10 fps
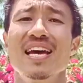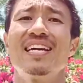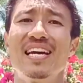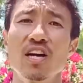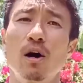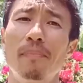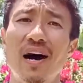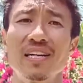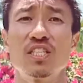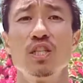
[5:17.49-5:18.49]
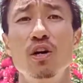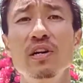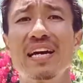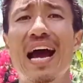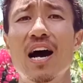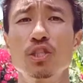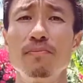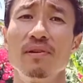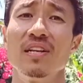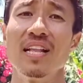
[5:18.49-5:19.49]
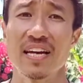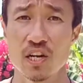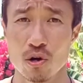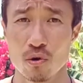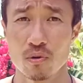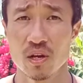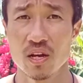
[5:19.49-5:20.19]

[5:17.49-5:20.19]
getting our bodies, learning how to be able to let go.